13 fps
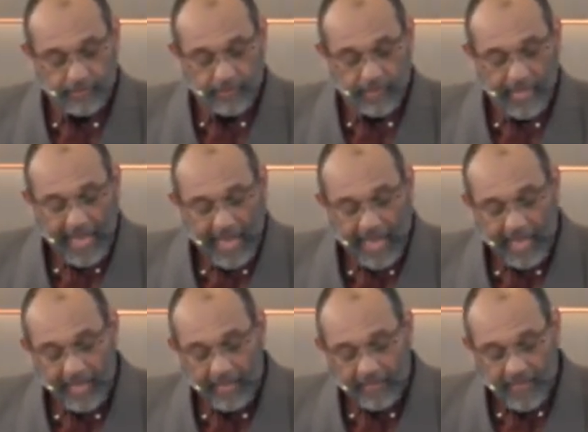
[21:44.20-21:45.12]

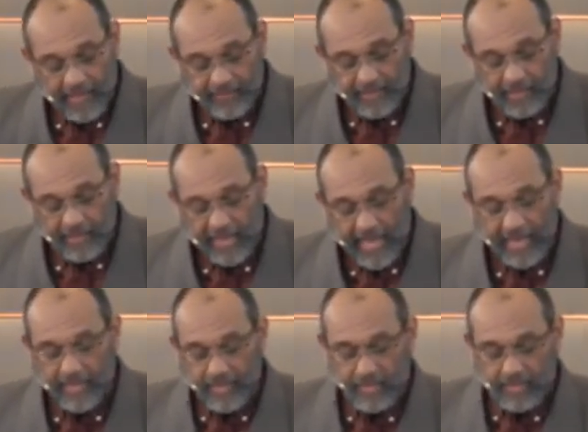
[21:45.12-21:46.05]
and that the
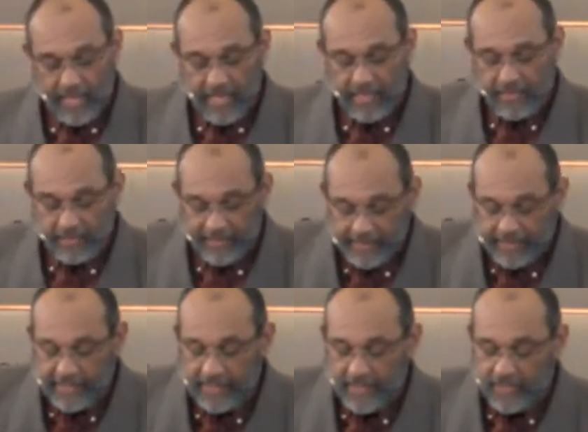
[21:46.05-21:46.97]
United States
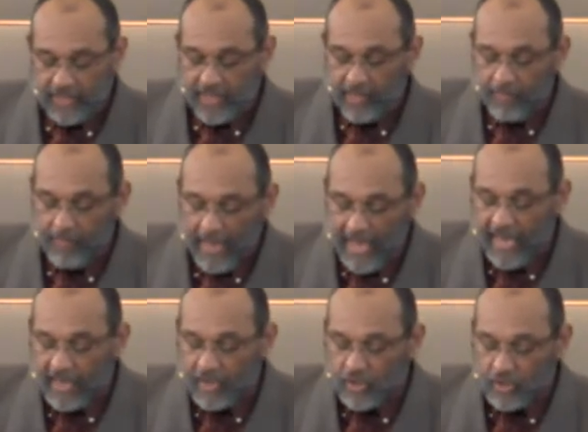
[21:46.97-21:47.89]
leads in
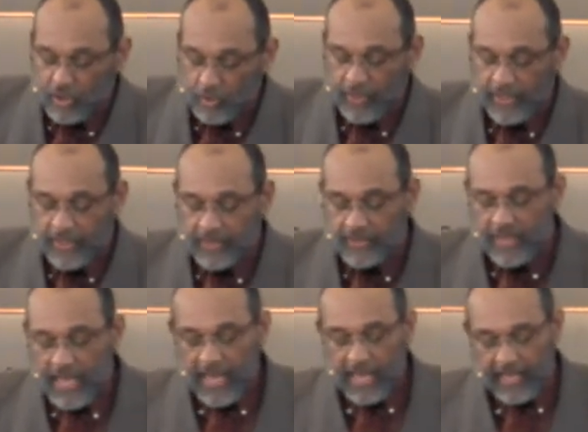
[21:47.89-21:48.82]
mass shootings
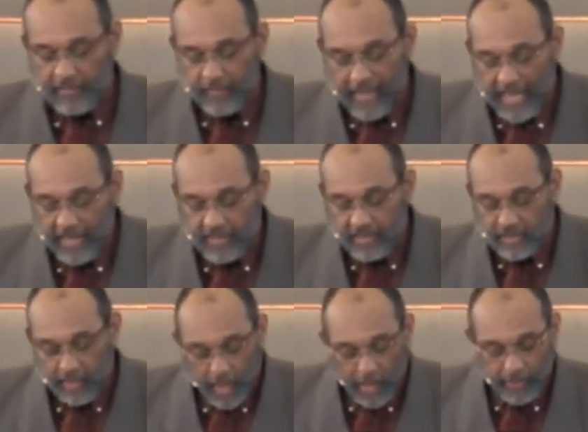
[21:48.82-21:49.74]
and mass
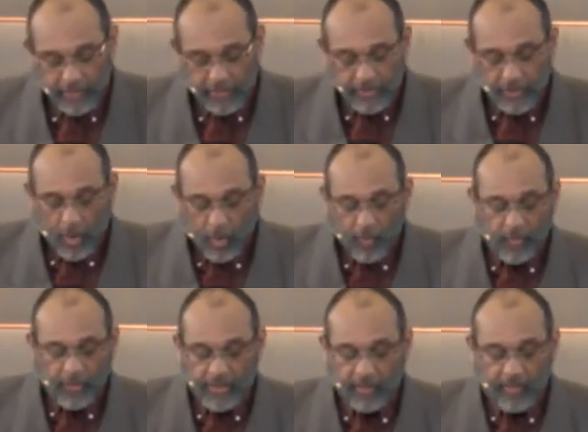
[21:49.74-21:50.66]
slaughters
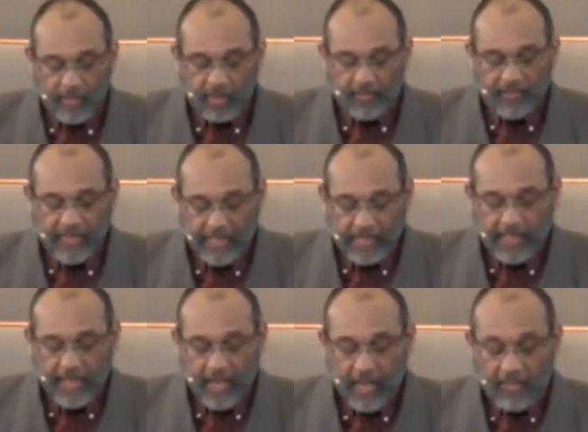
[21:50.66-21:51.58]
over and above
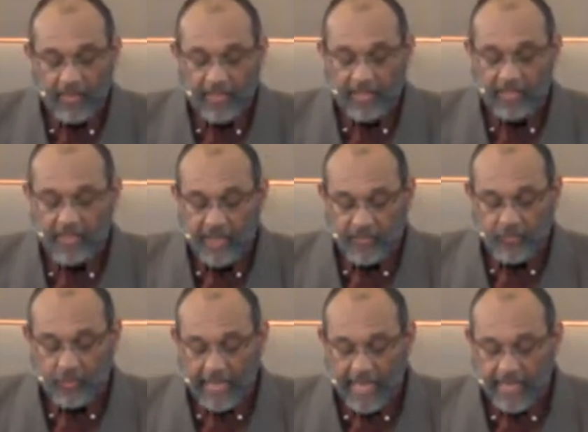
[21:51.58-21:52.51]
any other
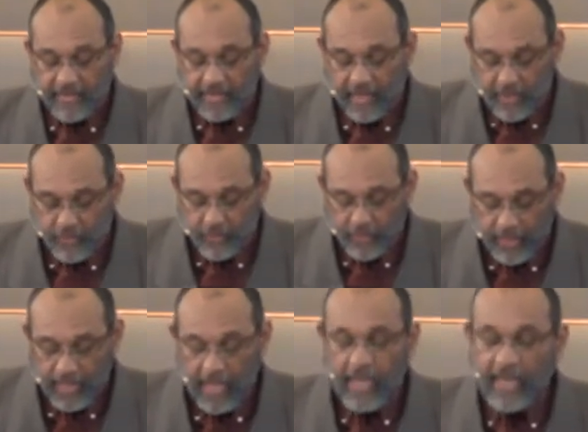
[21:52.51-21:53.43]
industrialized country
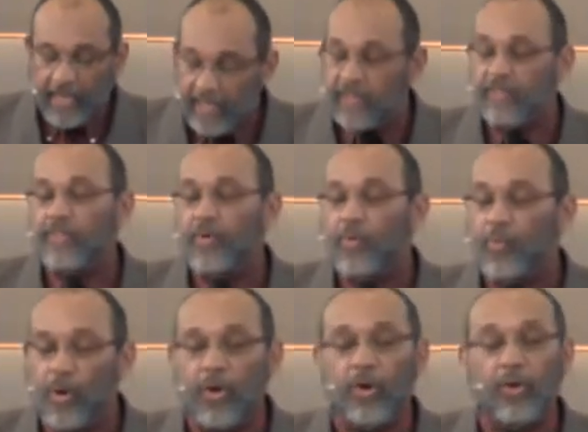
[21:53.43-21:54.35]
in the
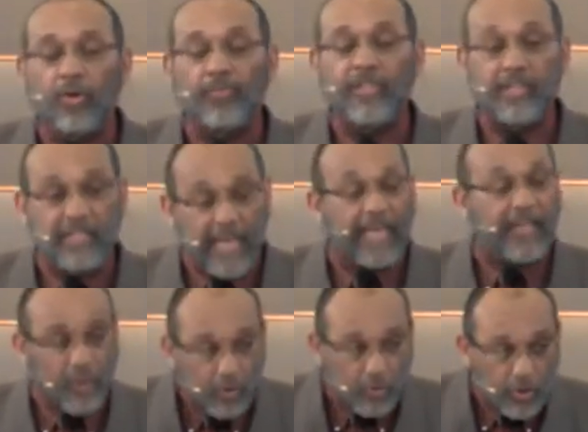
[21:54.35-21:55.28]
world today.
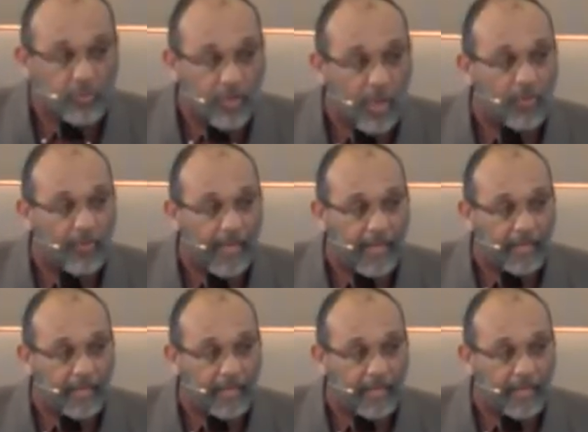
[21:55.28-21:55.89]
You do know that.